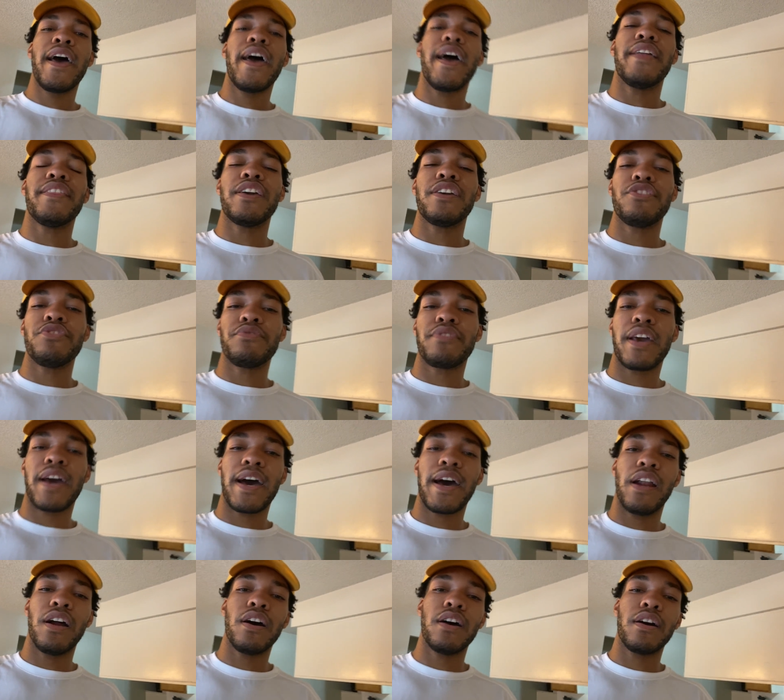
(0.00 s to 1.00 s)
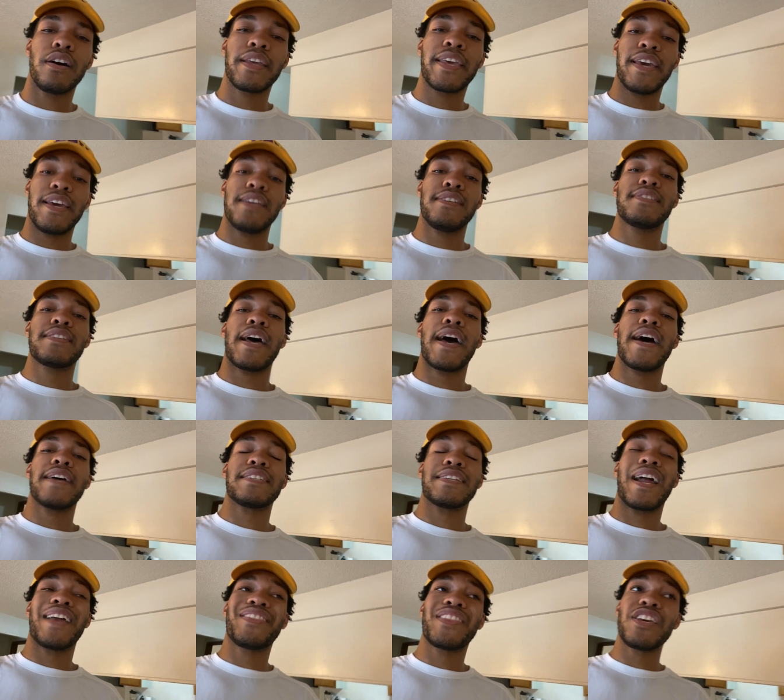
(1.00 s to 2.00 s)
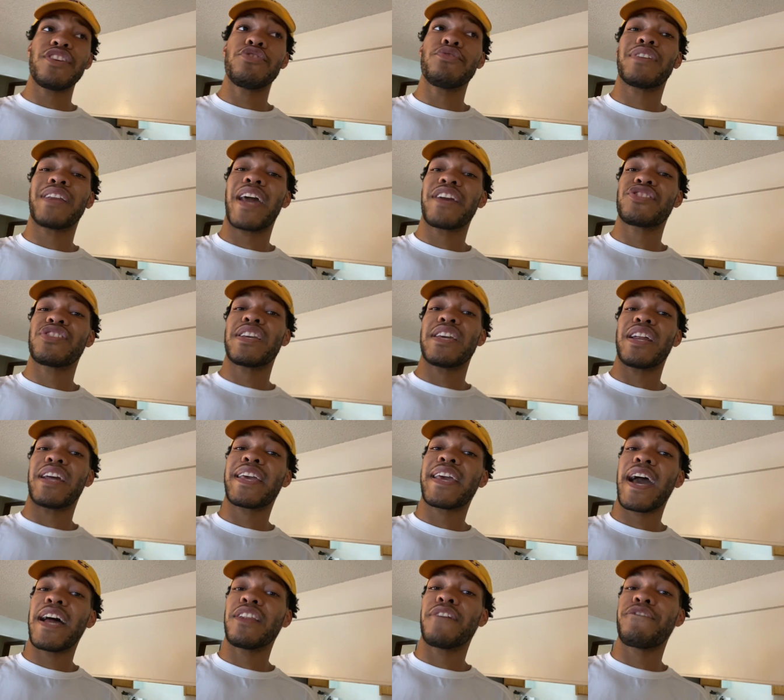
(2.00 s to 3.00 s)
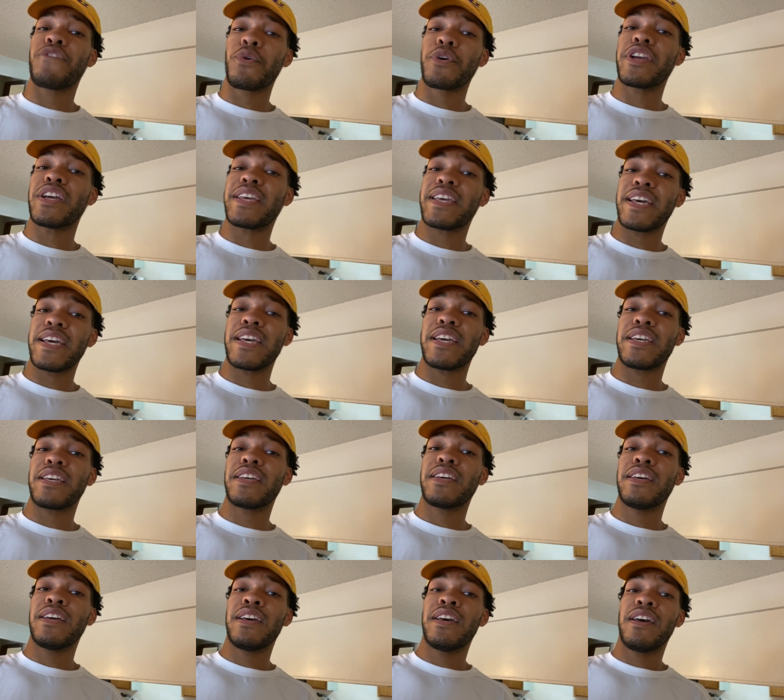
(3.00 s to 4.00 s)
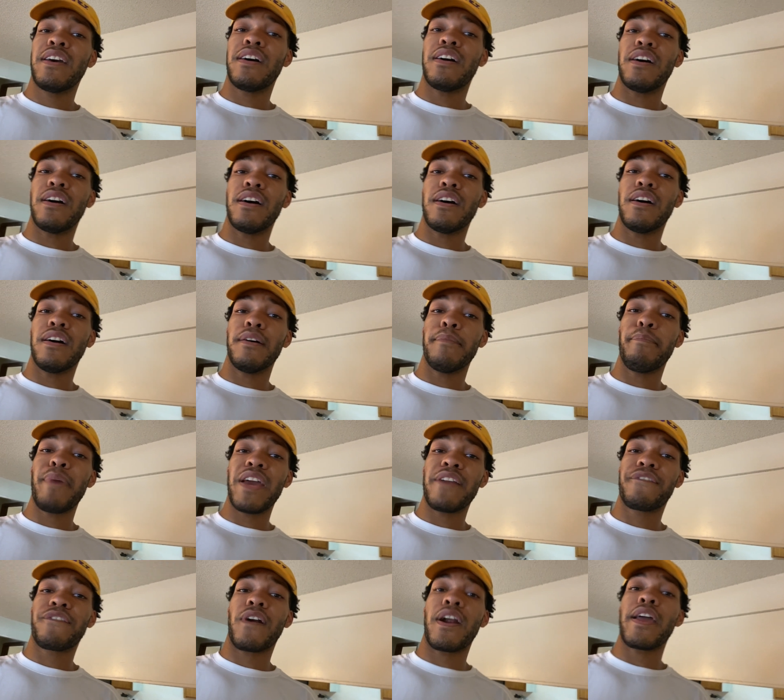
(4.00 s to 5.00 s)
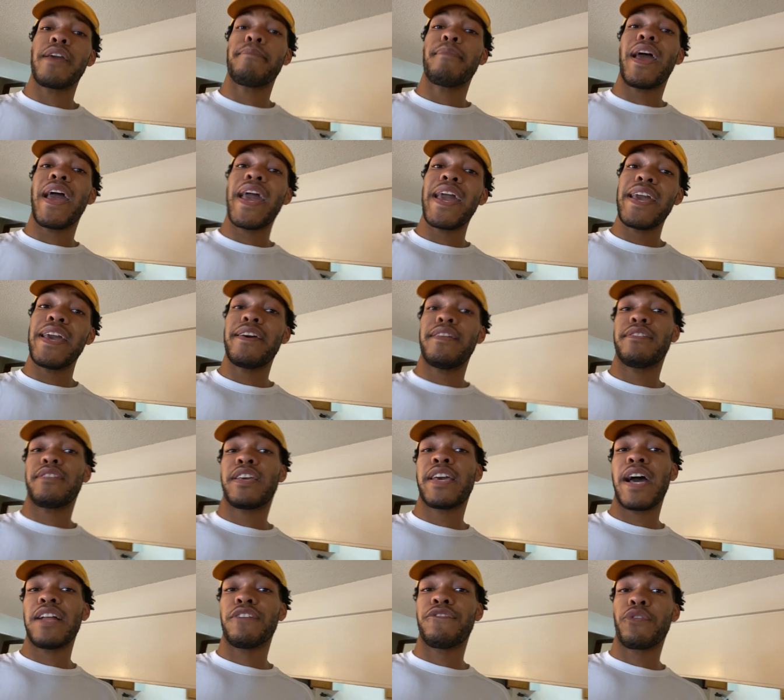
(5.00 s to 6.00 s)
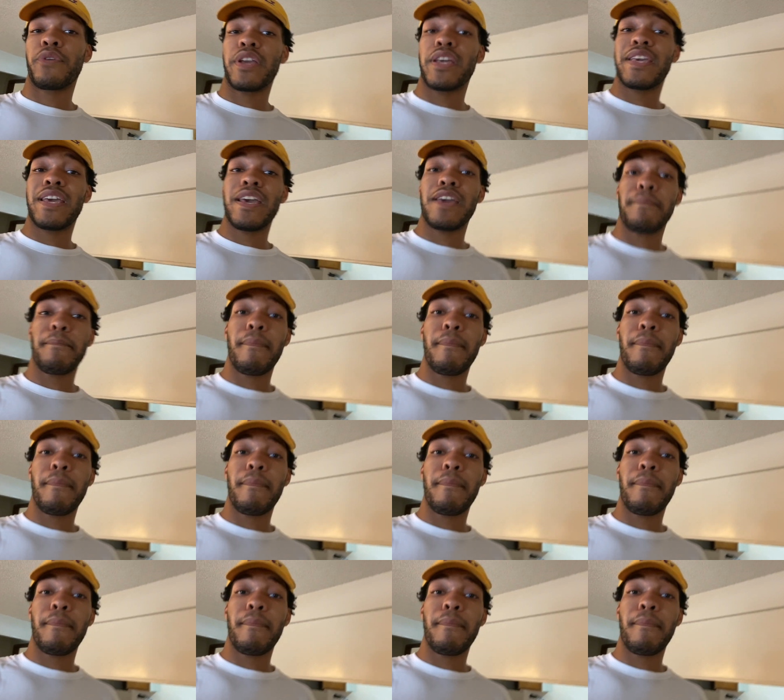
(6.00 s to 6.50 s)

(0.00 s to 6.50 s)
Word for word: and then you got uh, king size. And I think you can actually get a California king uh, bed frame and California King